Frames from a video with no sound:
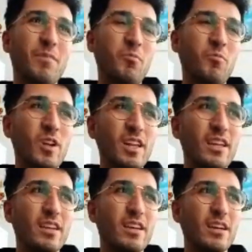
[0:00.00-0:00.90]
I'm
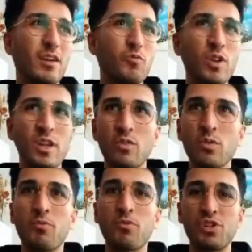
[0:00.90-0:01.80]
really I really do
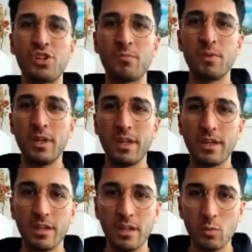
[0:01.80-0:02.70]
appreciate being
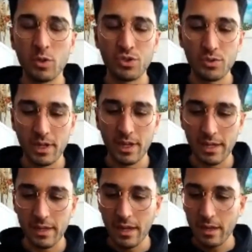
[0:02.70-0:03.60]
here with you
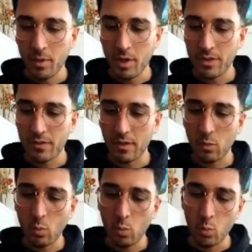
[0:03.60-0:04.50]
again. But
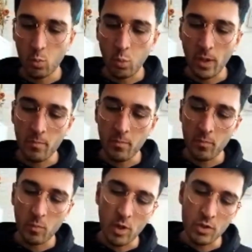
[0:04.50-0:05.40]
we
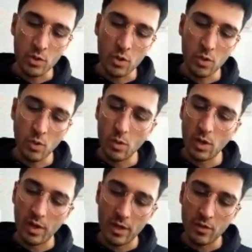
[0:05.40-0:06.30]

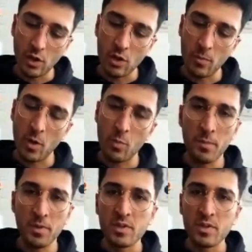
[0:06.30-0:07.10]
also talked about maybe